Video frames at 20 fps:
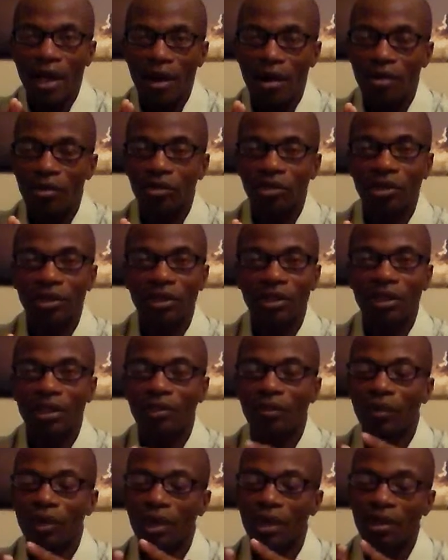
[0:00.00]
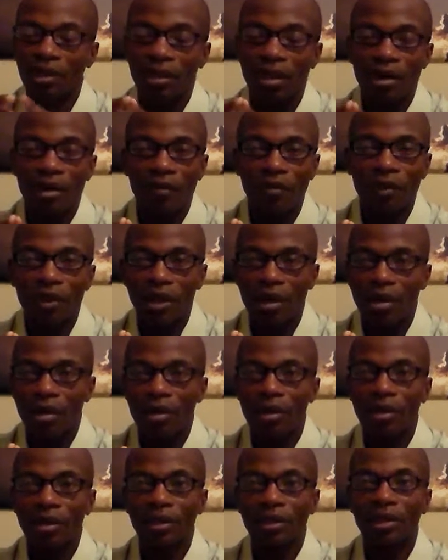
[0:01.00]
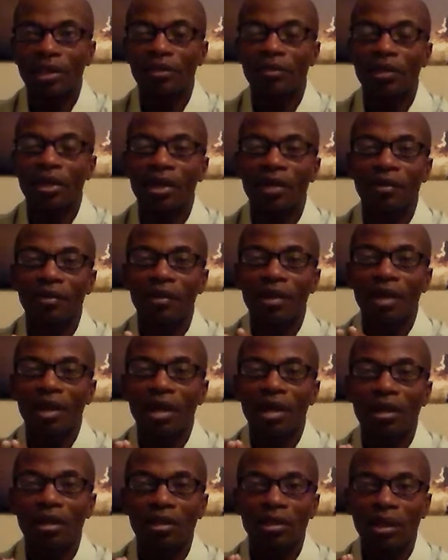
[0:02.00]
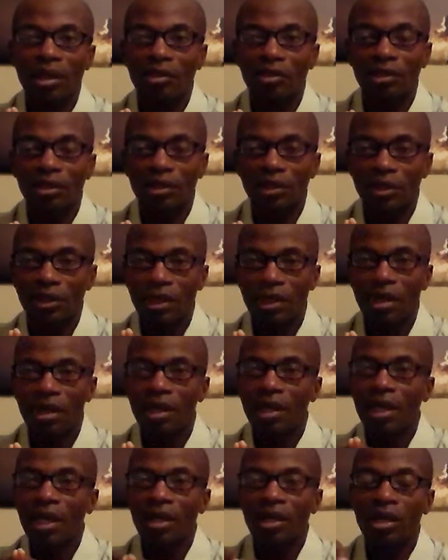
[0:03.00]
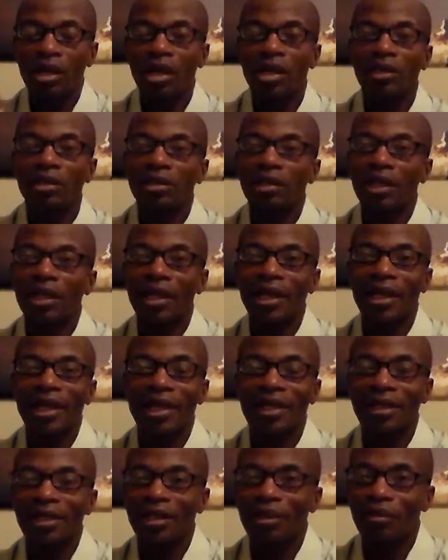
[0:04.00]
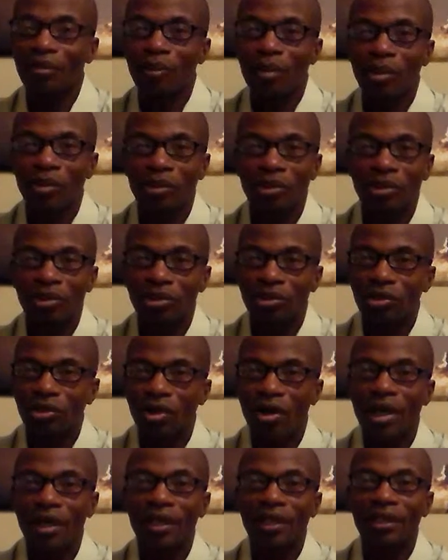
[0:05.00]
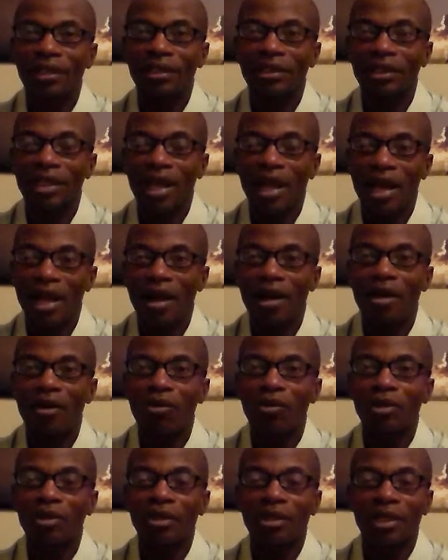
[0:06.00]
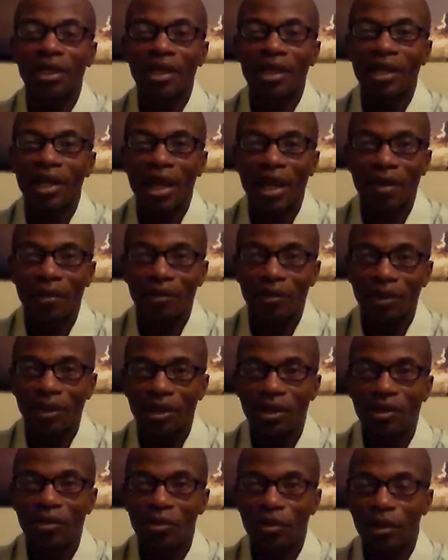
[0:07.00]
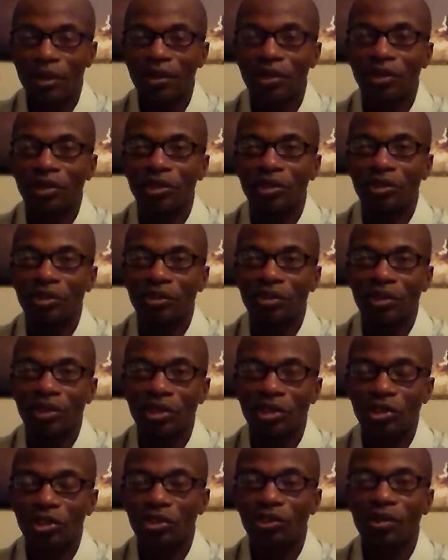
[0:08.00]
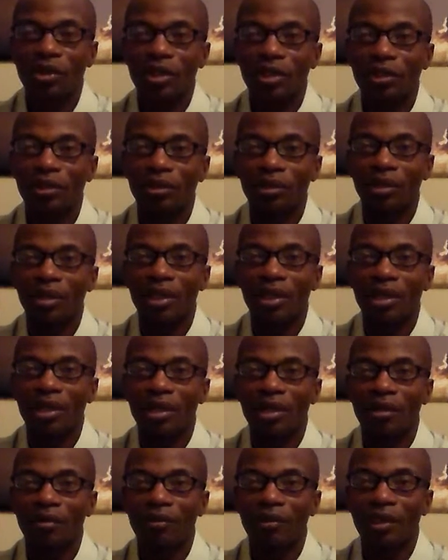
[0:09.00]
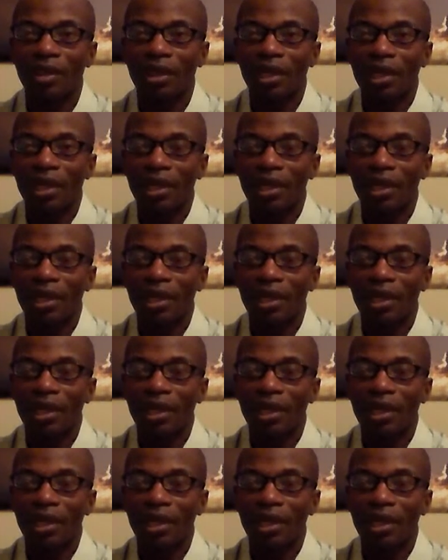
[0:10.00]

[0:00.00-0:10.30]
houses, if we have lost cars, if we have lost a job, God said, at the most darkest hour, I'm there with you, showing you love.